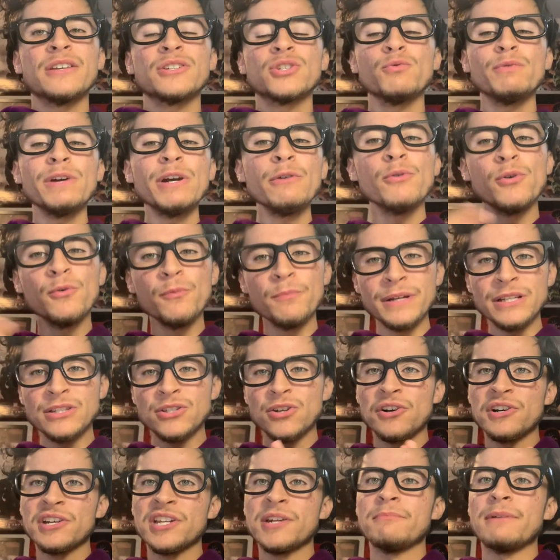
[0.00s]
So we will be
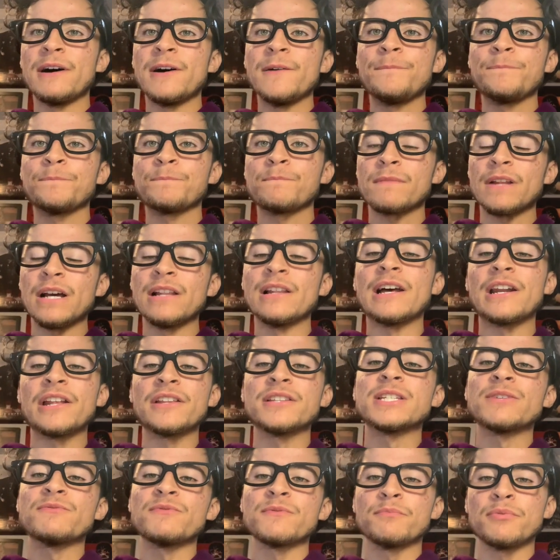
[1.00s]
talking about a lot
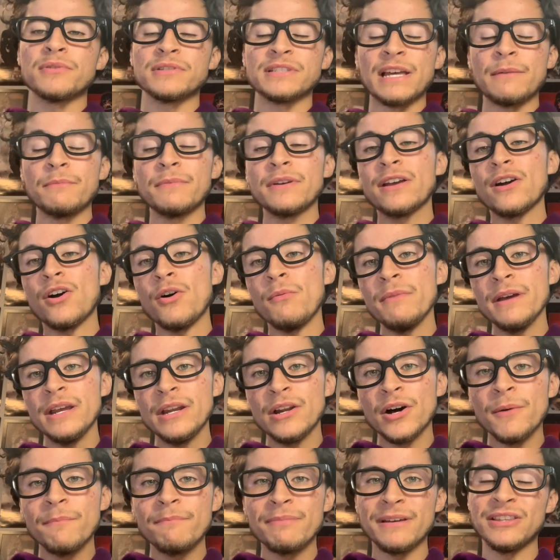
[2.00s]
of different points that have been
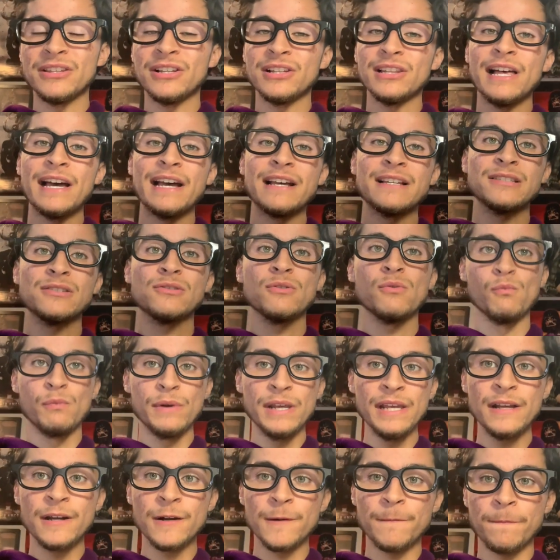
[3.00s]
coming up in the last
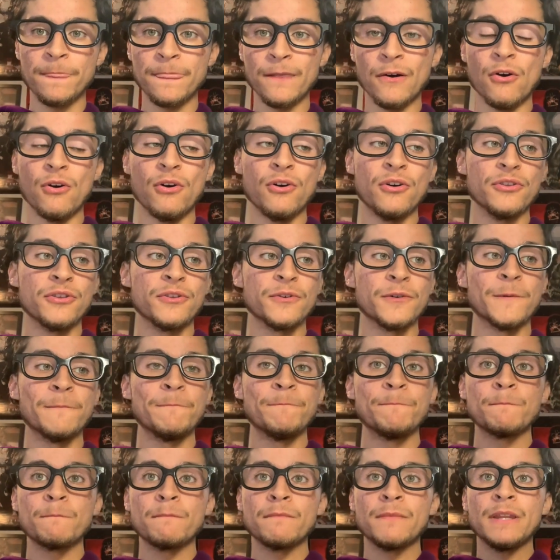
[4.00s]
week. All the
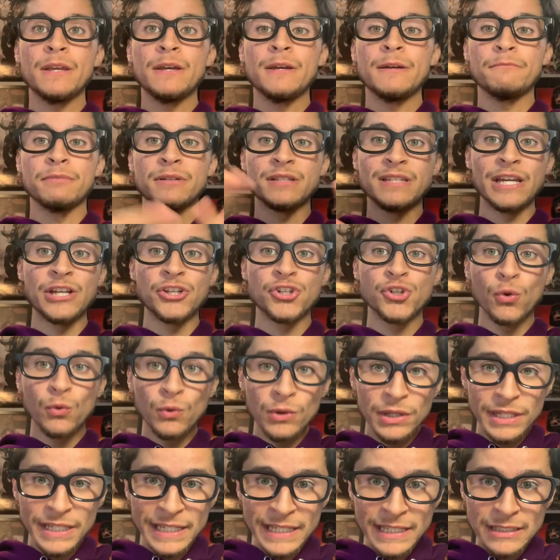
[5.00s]
potential
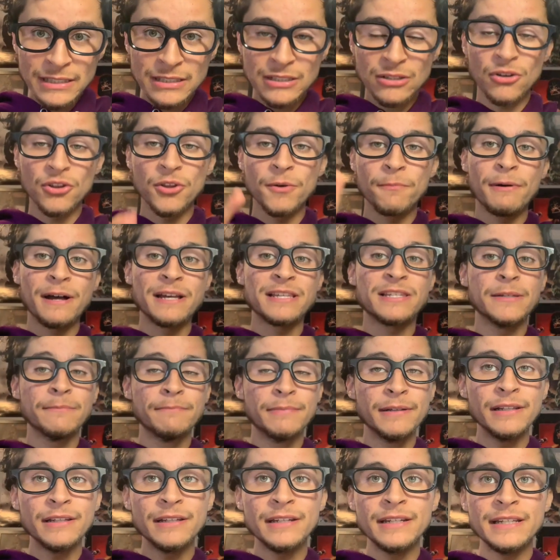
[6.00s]
leaks, all the
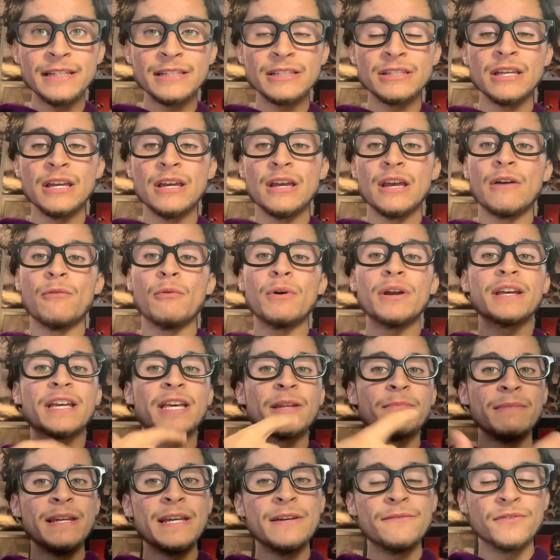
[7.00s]
possibilities, what it
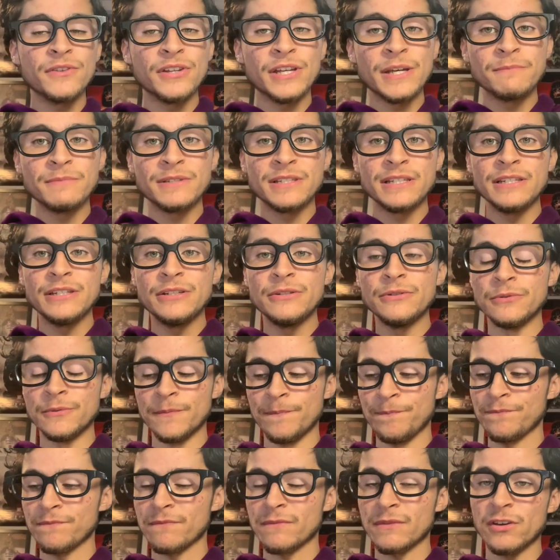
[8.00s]
can mean for the MCU.
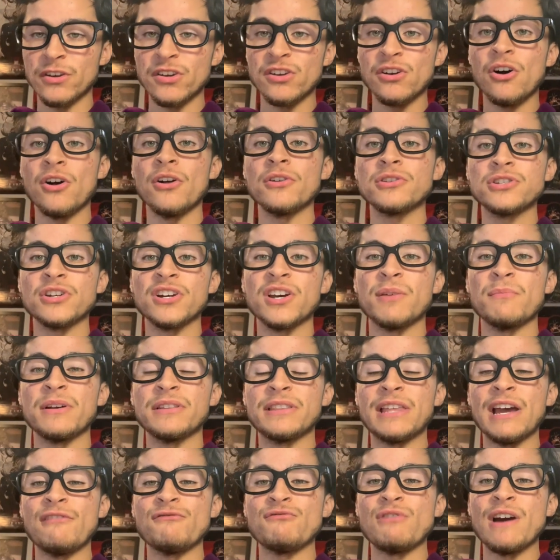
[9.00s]
All talking about
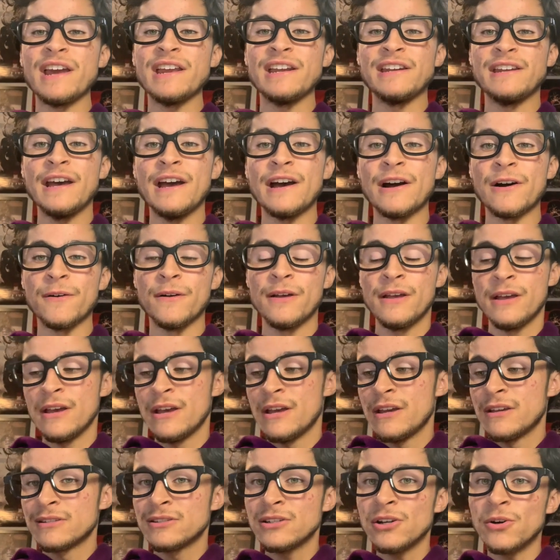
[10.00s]
that right now.
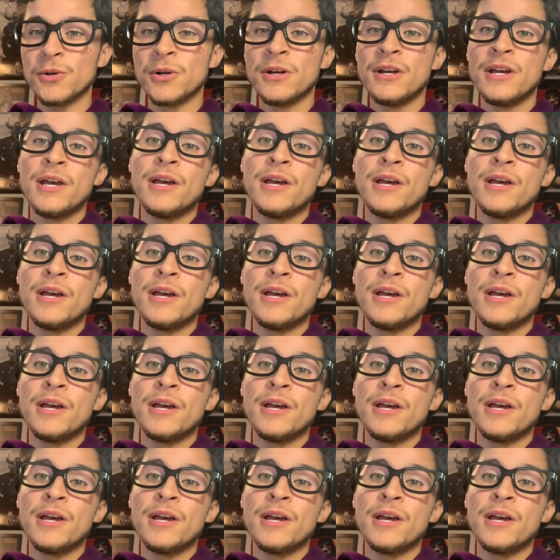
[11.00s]
So,